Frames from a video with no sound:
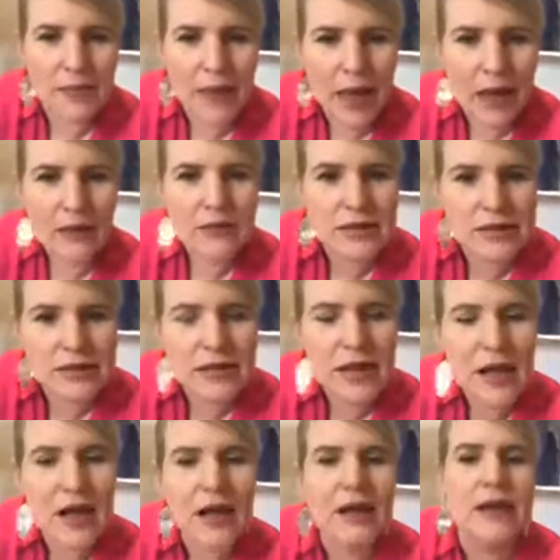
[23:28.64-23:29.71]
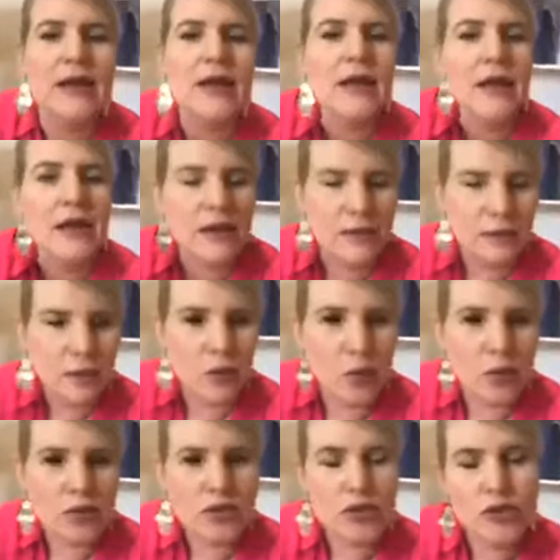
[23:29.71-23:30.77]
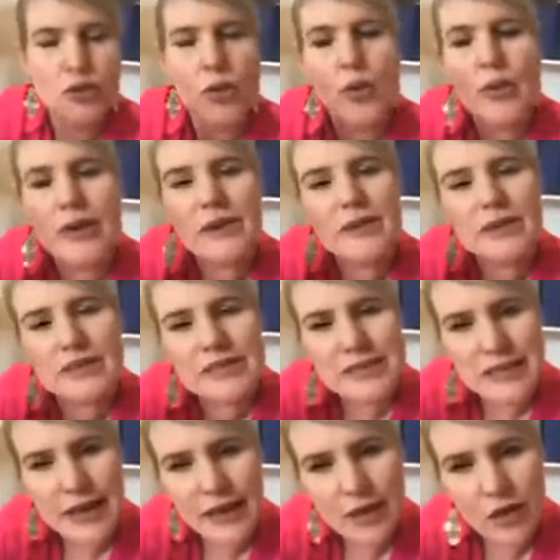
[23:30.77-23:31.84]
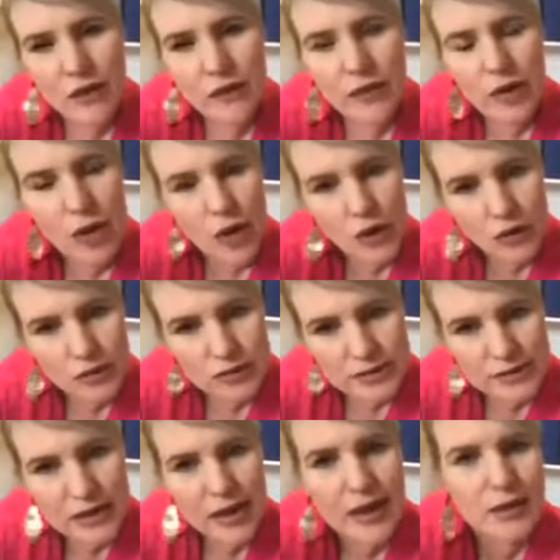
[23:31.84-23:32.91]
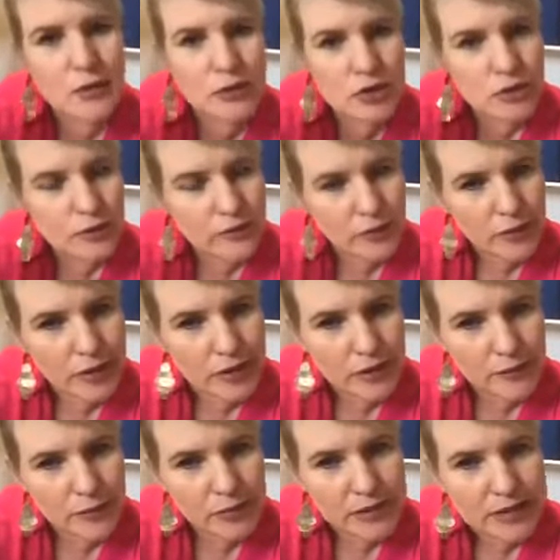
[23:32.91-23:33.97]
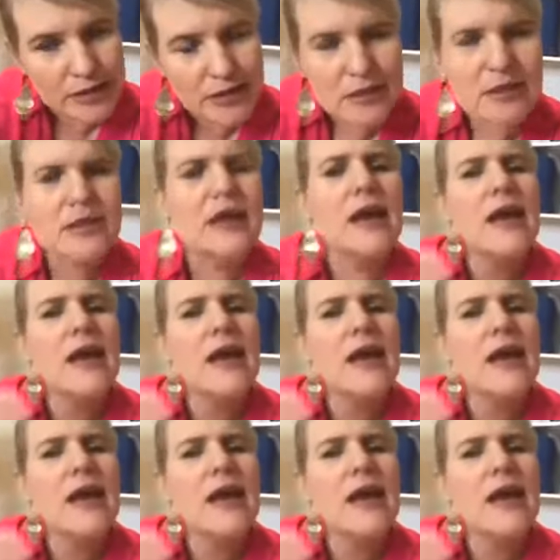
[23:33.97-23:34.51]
out the slide if you want to, or even stay on the old slide which you've already completed,